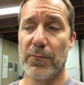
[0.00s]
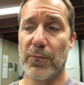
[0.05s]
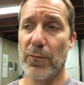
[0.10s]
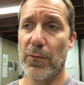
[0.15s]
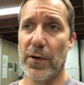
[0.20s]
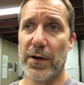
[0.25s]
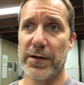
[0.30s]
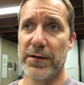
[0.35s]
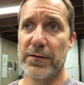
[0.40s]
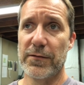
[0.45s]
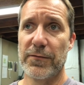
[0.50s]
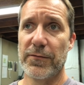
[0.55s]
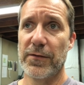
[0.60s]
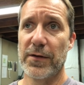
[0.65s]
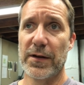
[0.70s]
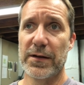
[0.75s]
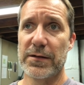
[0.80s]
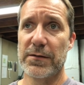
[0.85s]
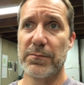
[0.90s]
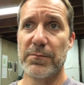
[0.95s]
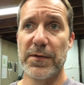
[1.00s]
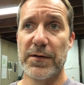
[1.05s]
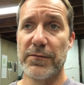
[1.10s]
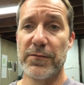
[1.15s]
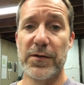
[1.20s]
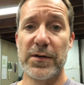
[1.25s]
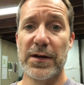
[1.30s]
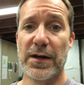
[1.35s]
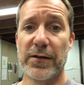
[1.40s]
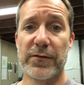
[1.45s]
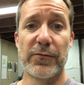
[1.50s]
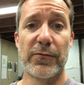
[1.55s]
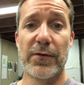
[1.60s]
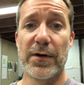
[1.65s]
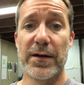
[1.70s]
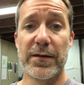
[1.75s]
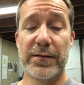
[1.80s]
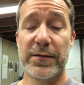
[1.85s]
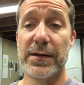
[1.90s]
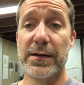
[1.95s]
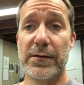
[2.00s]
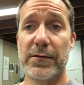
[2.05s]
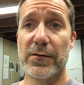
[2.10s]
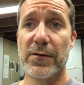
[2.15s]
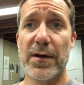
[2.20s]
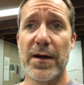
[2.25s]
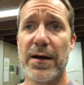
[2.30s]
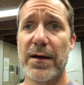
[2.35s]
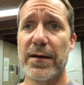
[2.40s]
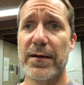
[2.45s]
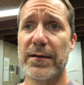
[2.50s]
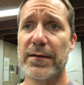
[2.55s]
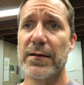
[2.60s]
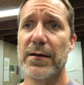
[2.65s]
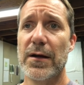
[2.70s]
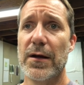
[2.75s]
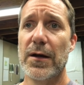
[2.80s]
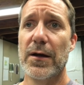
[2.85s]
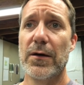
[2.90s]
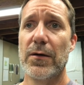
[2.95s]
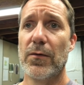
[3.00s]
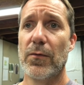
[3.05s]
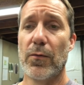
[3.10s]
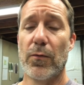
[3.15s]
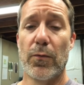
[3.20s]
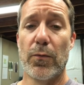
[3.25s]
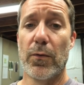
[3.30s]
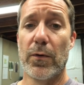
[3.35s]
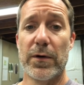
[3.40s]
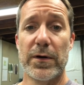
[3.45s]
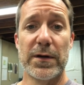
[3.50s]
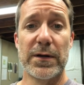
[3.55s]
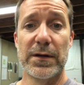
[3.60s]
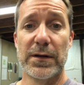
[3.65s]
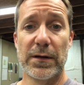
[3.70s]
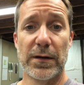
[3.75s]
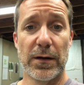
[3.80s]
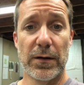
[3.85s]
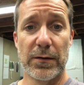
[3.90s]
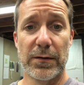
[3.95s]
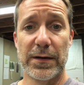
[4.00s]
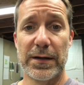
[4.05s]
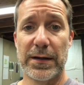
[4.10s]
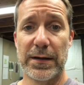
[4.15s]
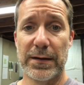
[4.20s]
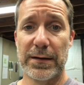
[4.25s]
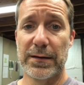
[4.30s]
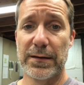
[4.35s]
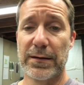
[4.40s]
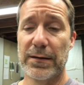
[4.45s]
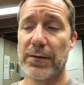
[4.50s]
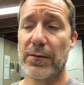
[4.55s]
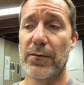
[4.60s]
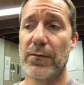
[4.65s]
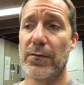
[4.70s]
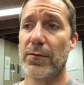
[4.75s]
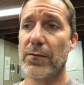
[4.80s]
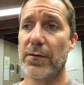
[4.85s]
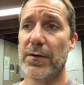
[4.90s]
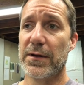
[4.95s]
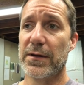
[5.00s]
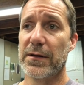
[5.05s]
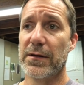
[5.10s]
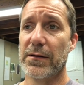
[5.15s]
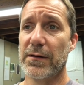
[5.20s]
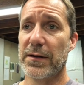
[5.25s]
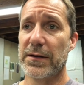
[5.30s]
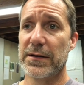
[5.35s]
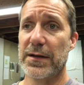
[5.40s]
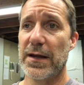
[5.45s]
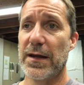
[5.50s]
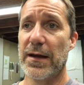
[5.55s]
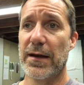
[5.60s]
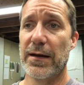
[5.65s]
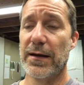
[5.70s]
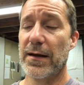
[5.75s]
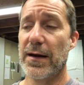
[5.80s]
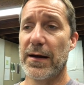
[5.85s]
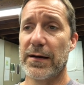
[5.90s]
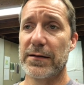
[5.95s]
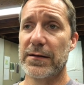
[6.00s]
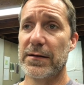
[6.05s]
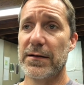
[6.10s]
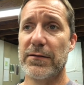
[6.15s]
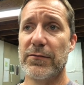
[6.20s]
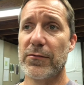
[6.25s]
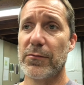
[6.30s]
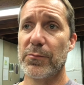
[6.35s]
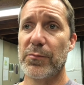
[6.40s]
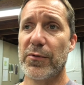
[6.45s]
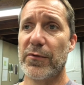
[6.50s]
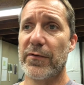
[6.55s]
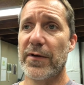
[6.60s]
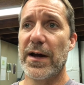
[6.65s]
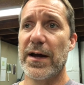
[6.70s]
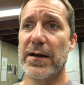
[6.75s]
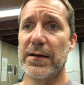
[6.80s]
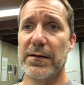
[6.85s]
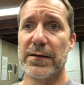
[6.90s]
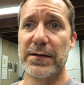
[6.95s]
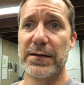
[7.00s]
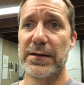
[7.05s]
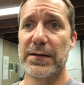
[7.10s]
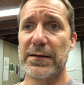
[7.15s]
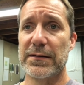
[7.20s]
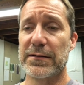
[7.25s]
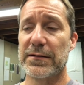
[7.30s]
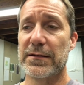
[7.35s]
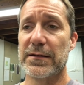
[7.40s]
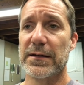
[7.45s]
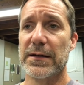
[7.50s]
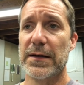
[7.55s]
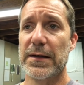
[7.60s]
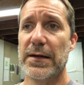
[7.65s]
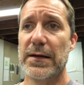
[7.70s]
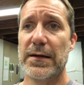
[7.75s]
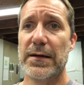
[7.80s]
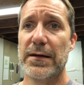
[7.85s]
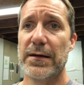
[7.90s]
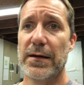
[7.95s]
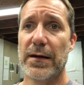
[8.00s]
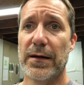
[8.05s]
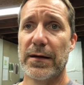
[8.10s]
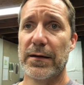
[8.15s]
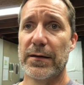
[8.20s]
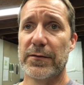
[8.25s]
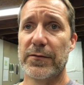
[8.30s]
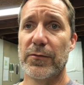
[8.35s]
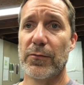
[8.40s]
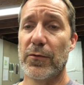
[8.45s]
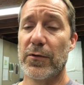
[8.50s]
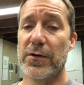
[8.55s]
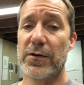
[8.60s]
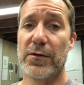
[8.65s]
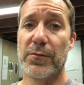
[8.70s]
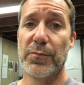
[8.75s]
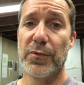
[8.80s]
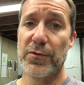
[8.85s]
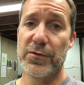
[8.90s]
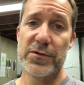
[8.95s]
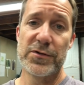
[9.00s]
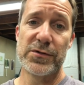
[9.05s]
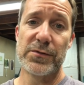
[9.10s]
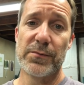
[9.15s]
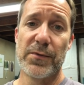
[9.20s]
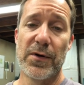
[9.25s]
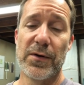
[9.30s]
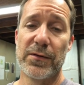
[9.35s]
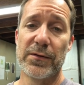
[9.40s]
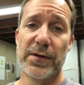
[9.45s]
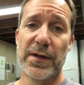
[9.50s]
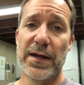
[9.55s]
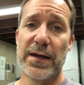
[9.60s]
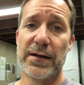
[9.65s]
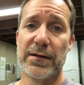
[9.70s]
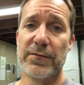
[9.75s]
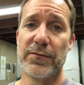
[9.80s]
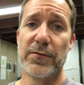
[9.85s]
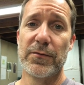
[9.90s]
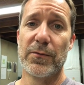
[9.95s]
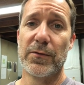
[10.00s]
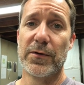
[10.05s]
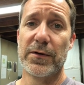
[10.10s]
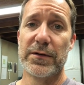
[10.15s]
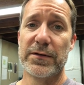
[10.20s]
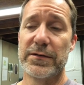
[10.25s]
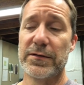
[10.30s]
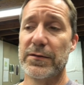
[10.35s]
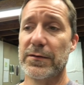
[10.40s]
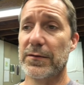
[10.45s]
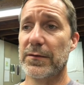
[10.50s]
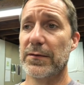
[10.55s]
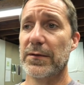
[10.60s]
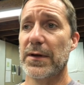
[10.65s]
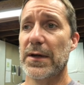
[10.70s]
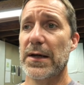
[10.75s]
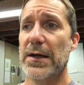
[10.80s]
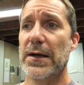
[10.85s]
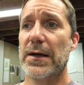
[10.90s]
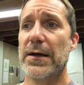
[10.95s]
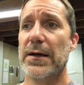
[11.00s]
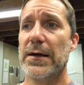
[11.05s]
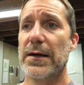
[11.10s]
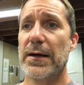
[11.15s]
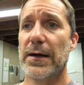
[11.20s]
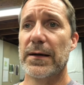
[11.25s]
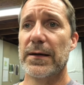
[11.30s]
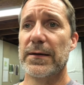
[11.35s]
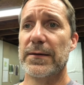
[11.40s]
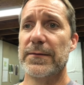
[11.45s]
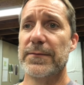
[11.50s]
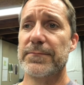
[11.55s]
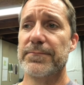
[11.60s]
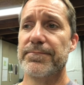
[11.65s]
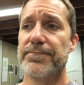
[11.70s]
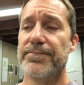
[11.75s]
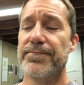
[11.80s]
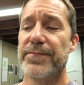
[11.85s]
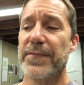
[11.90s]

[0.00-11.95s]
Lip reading: what you feel like, if you got the right thing or not, or where you can go to get it or anything like that. I could even provide links to where you could purchase them online if you wanted to.